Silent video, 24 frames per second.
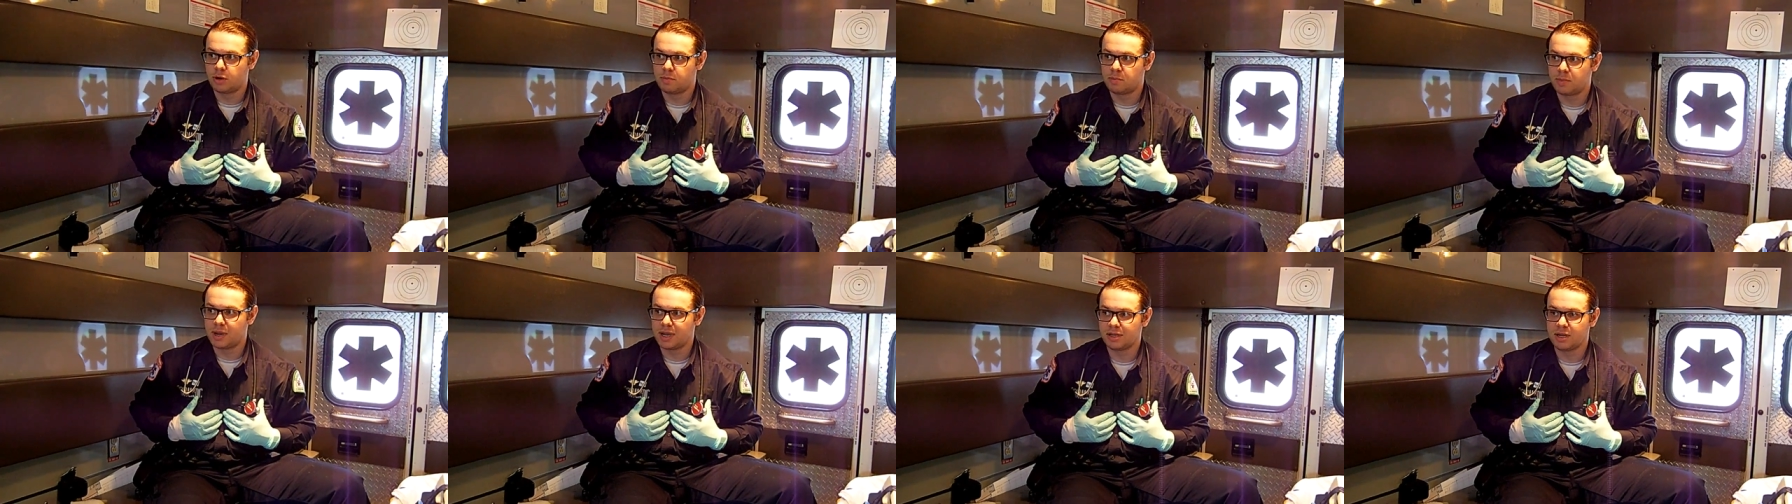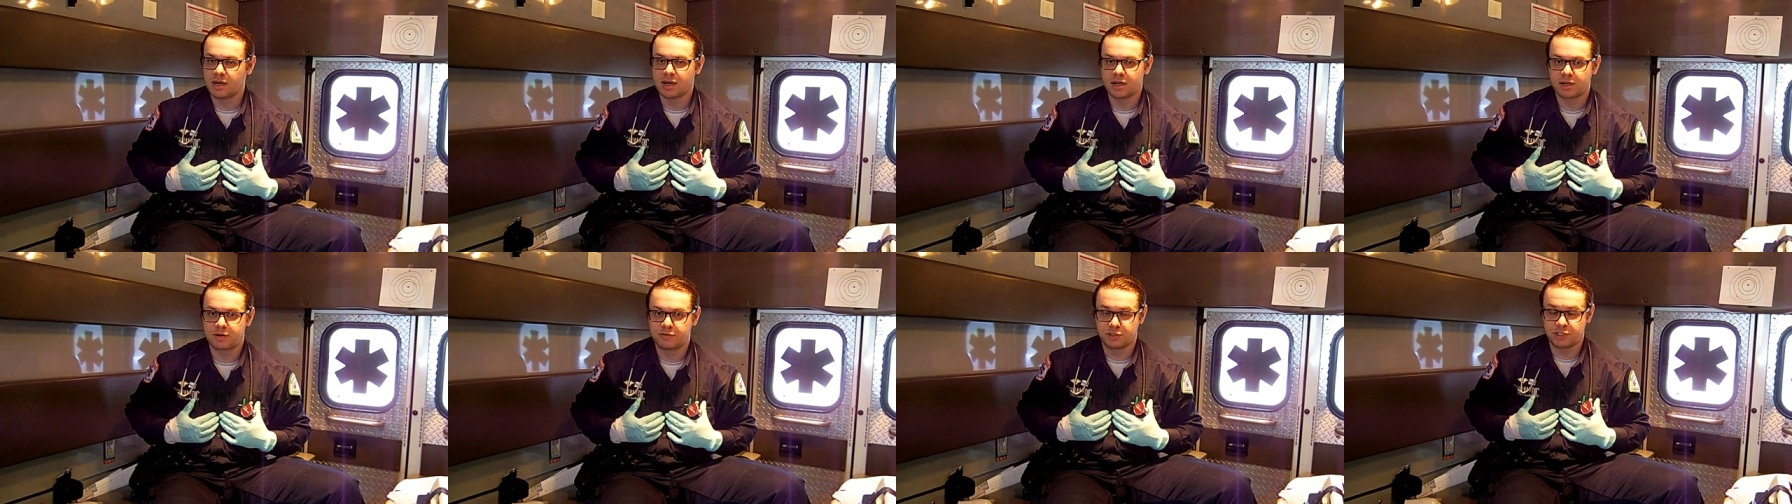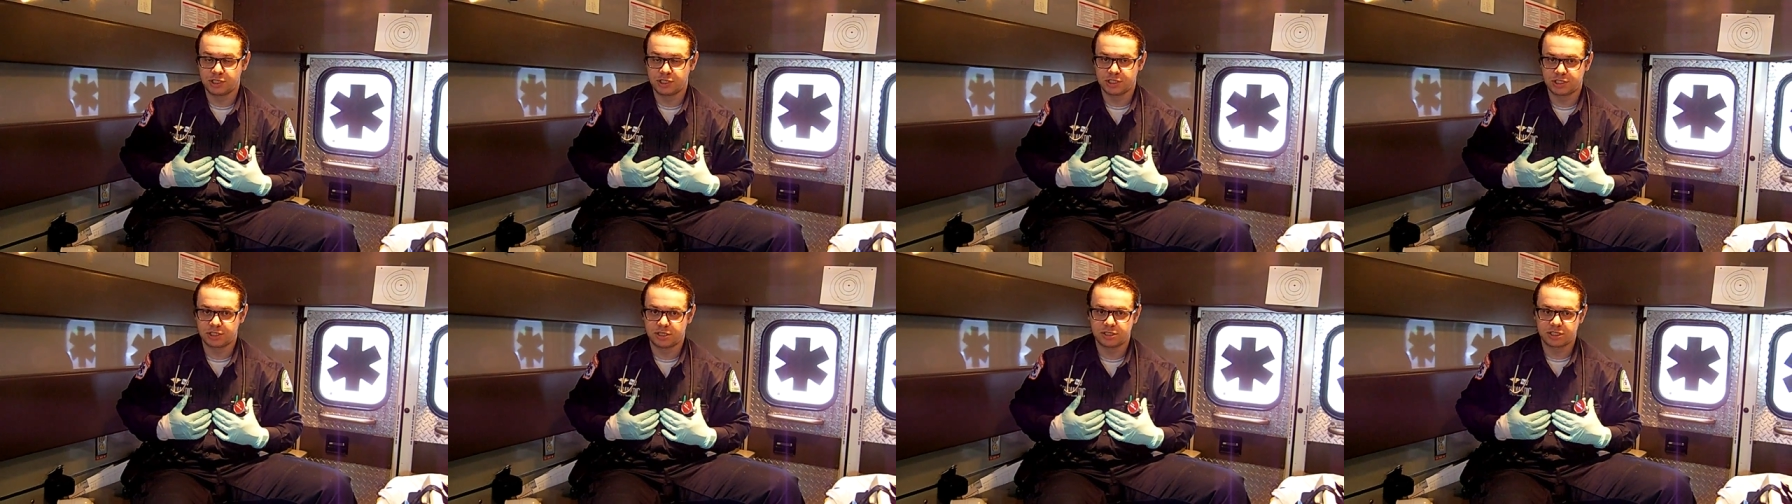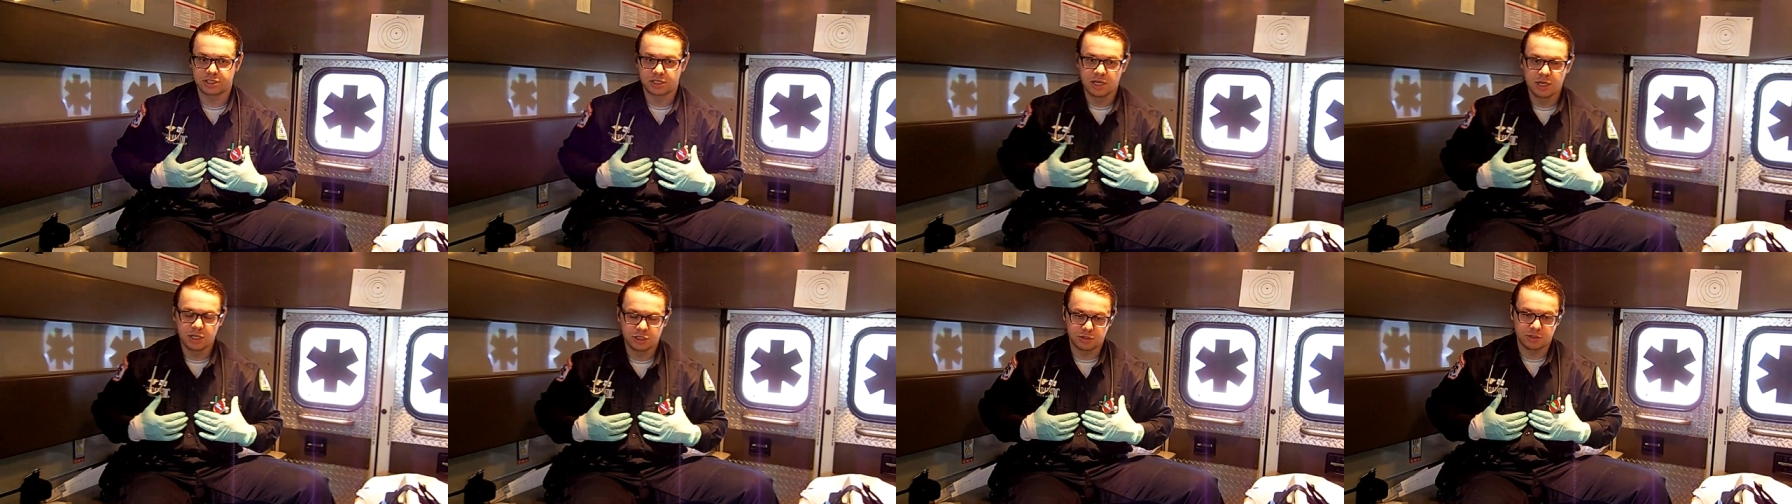my lung
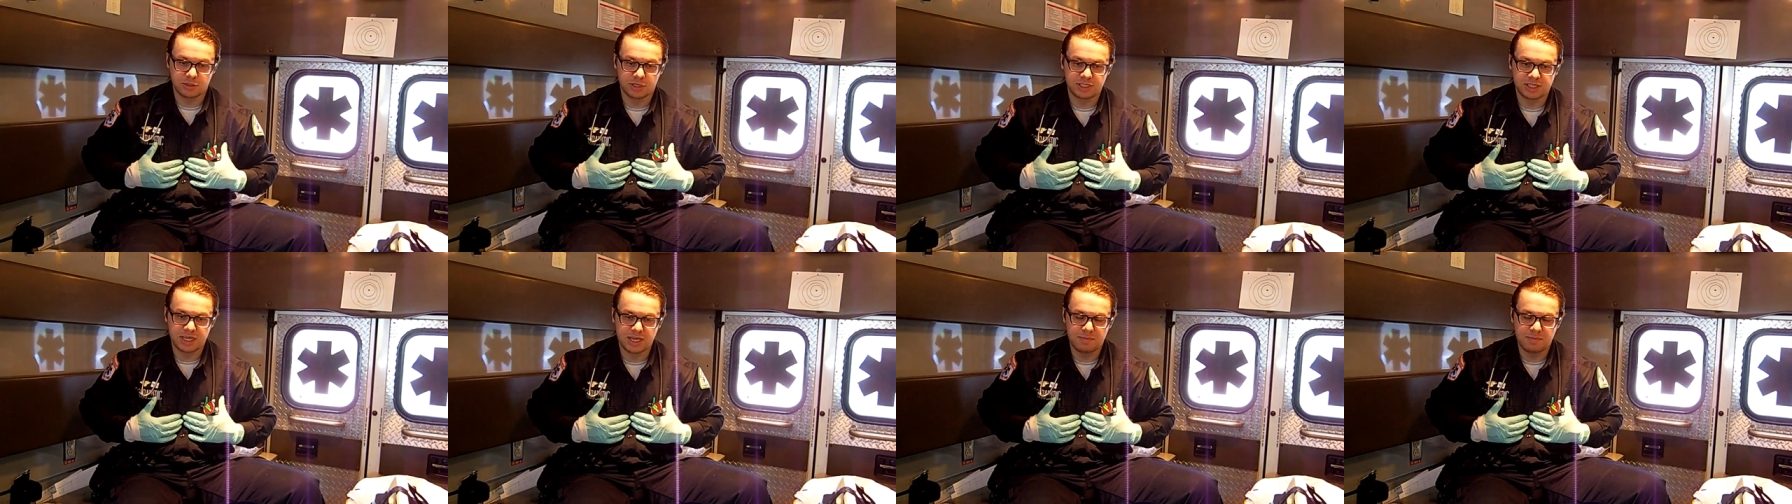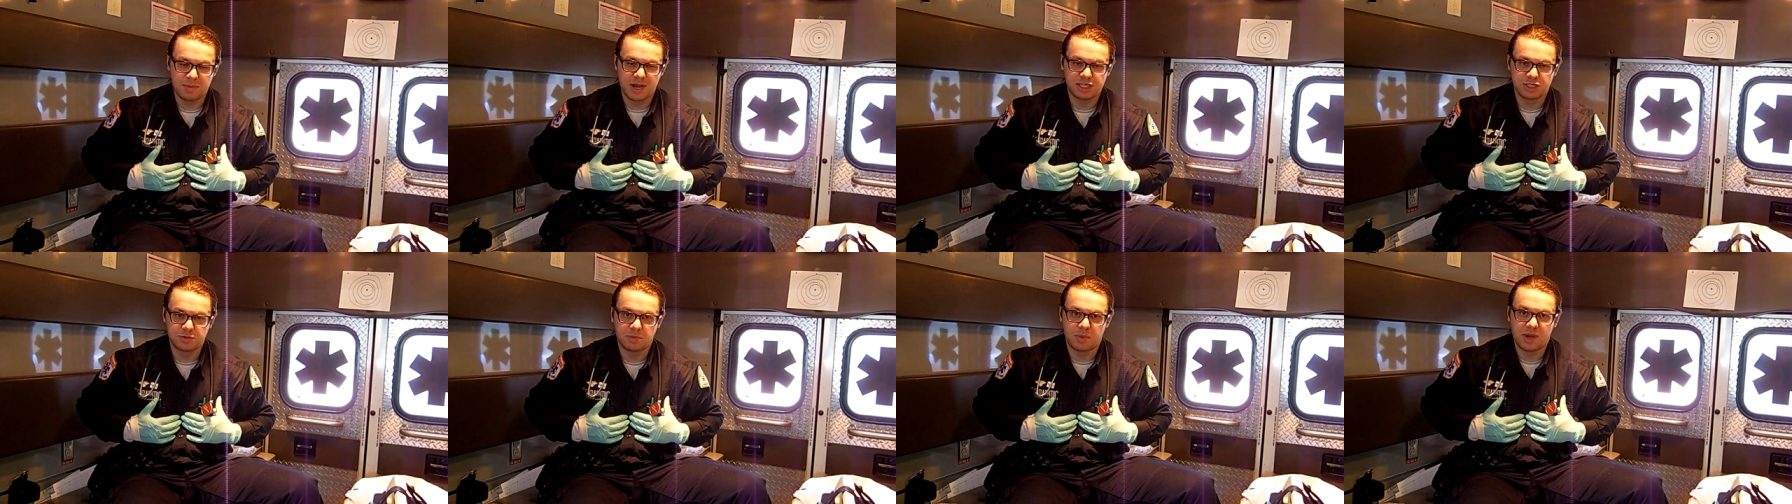resistance, so let's say imagine